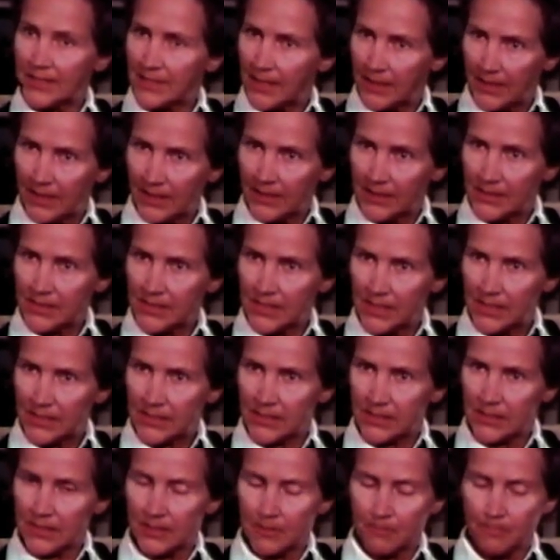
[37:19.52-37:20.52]
I think there was a
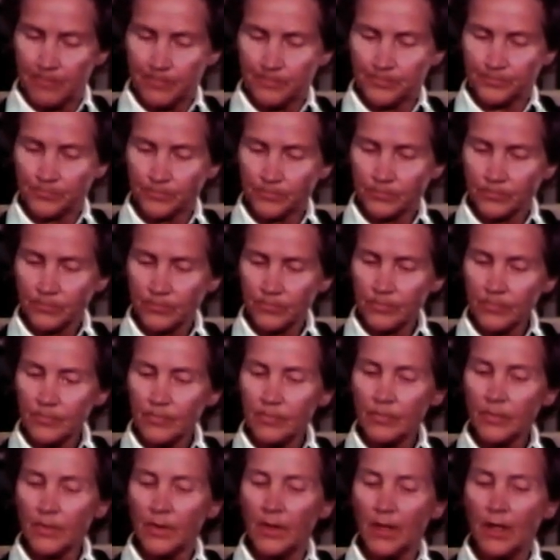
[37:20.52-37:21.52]
risk that the
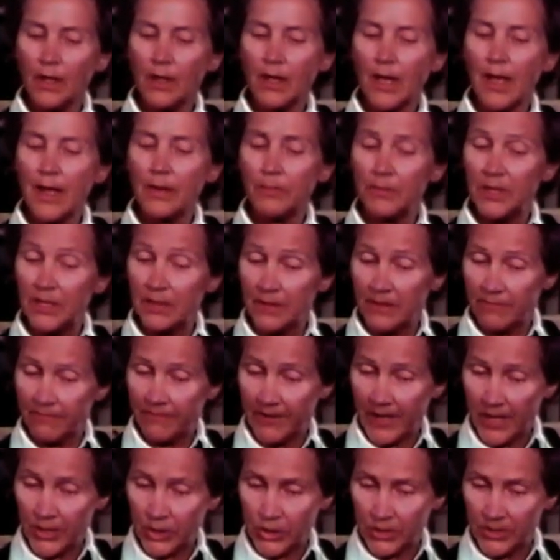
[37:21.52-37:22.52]
public might take the law
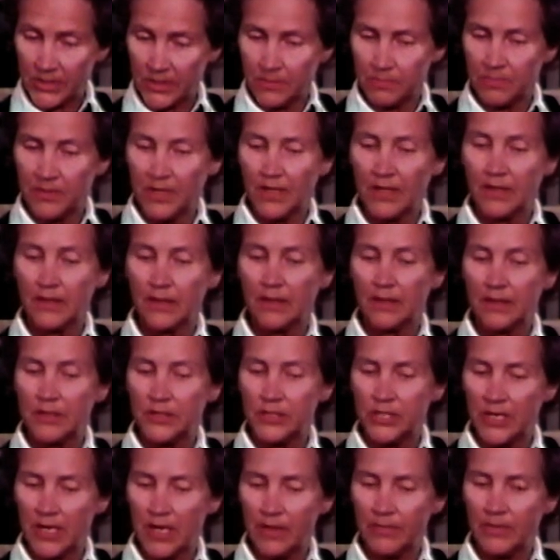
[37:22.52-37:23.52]
into their own hands. And if he'd
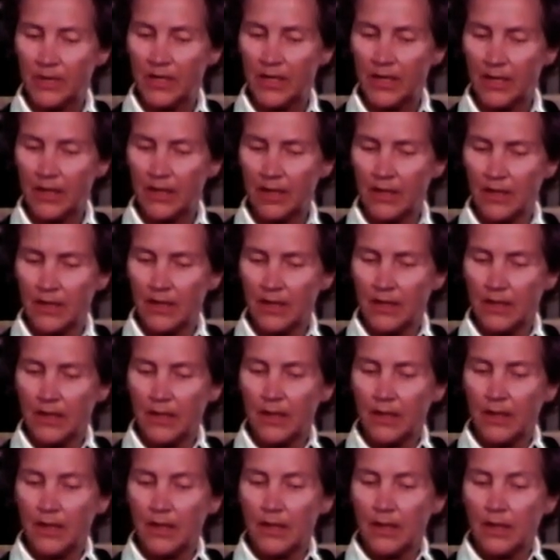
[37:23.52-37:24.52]
done anything more,
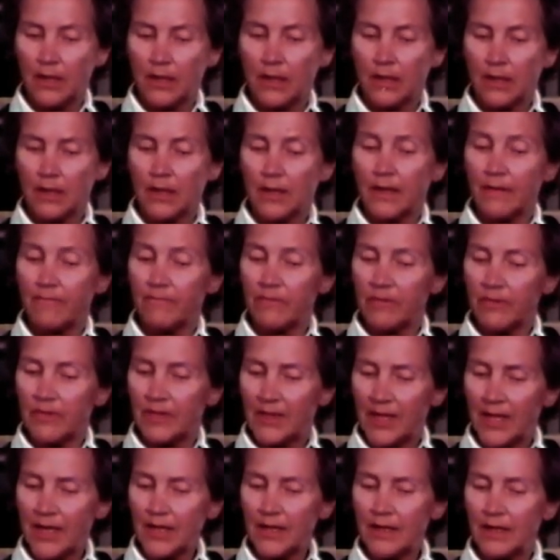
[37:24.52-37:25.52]
it could be classed as
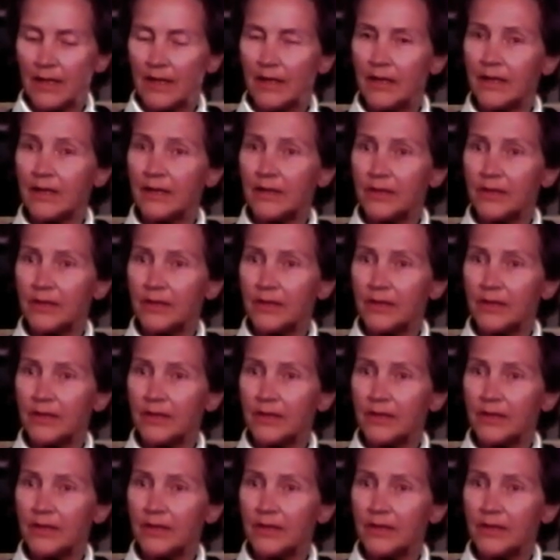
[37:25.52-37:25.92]
repressive.